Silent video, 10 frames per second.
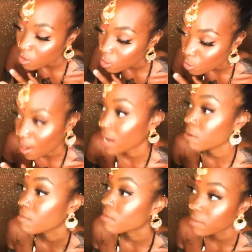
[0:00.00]
out of
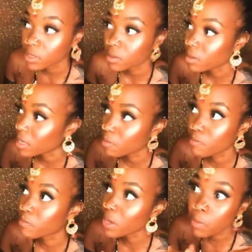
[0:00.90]

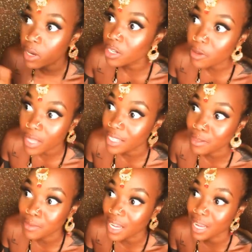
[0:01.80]
people could do that
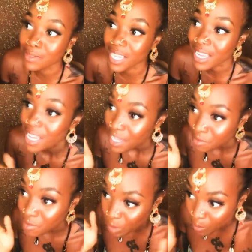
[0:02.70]
sometimes. Like,
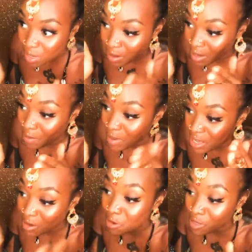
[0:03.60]
be
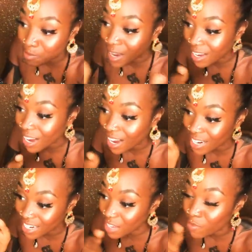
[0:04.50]
used by God
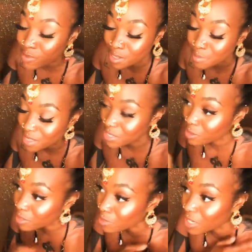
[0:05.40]
to give you something. So
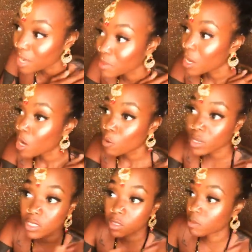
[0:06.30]
sometimes,
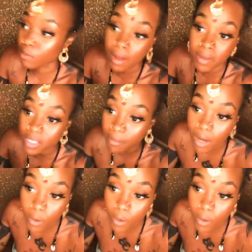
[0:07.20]
maybe somebody